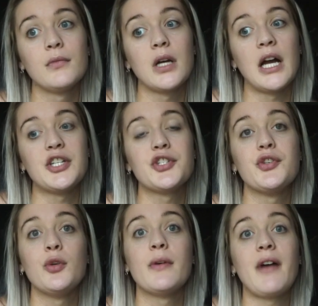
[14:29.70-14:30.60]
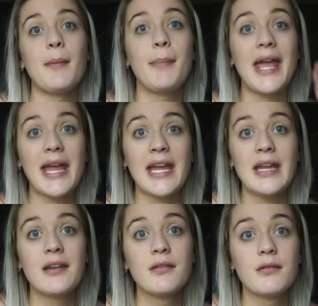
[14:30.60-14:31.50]
I just knew if I
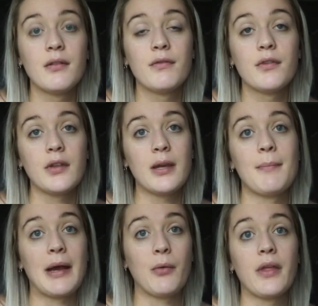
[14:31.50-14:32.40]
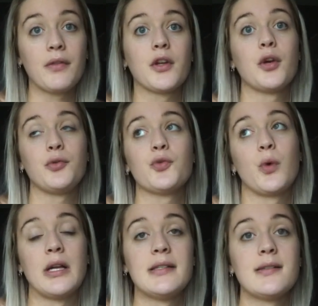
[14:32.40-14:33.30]
paid for the amount that the coach
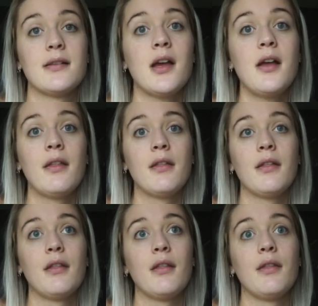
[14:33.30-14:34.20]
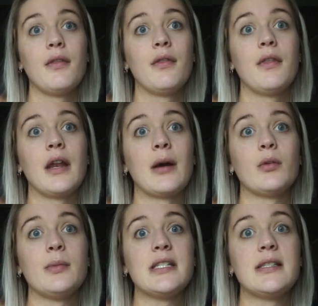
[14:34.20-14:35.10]
was, that I
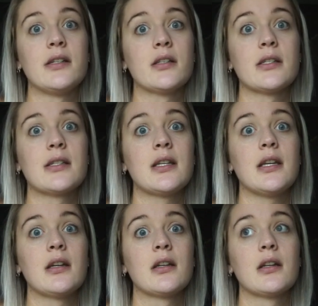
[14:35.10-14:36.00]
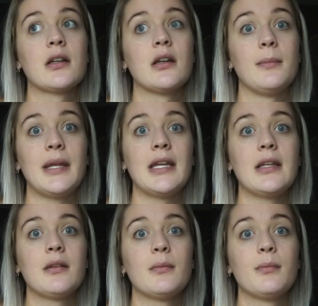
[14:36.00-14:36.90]
would be seriously committed.
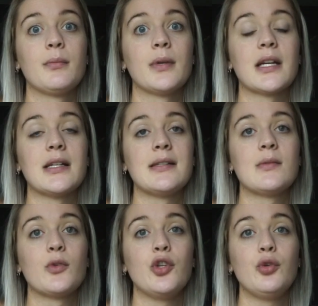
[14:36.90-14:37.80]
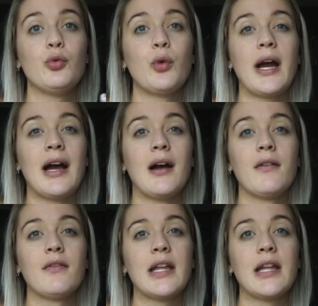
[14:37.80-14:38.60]
Because when you have